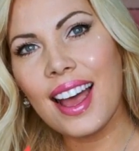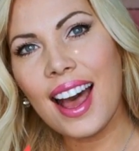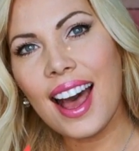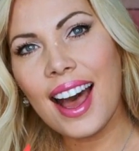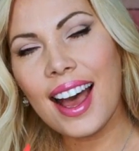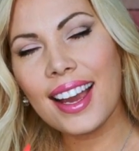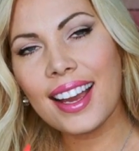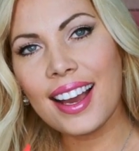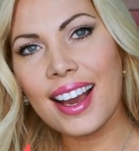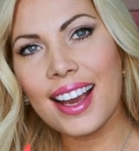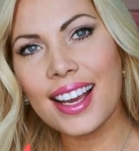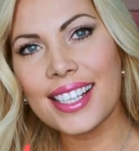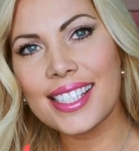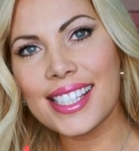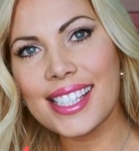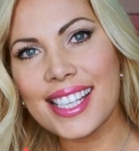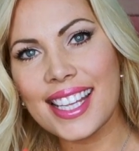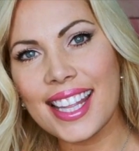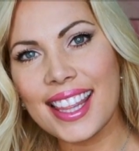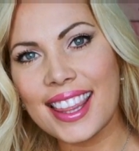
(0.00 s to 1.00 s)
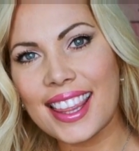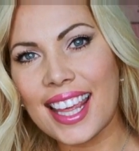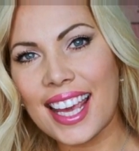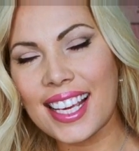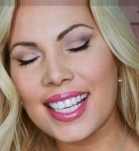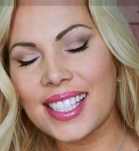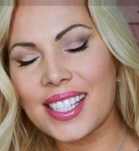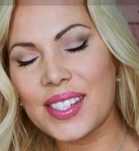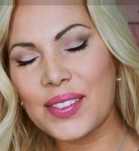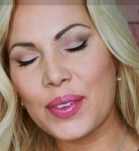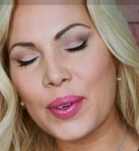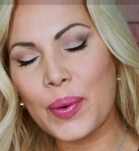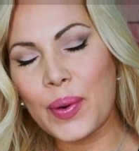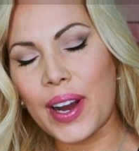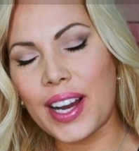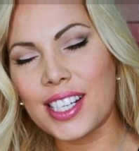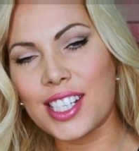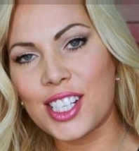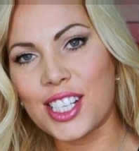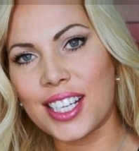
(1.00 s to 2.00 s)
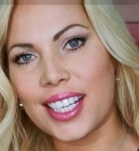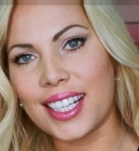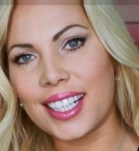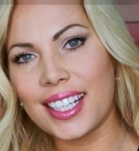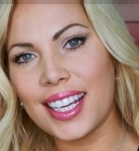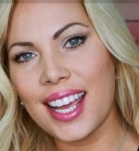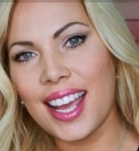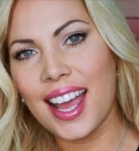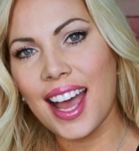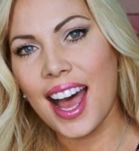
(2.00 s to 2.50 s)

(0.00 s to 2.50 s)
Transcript: Hi guys, thanks for watching.